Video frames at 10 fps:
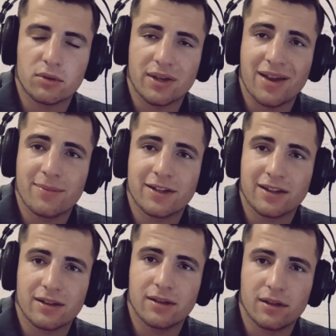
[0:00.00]
to game and
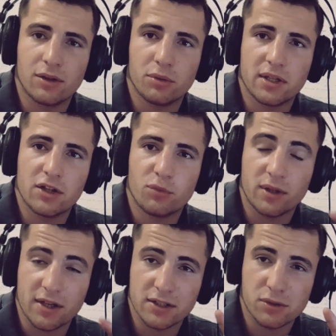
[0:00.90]
donate
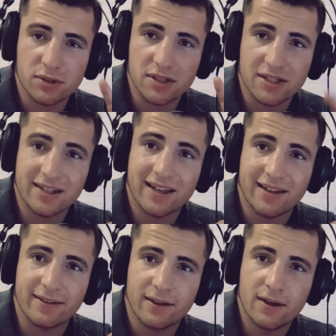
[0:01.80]
with resources again.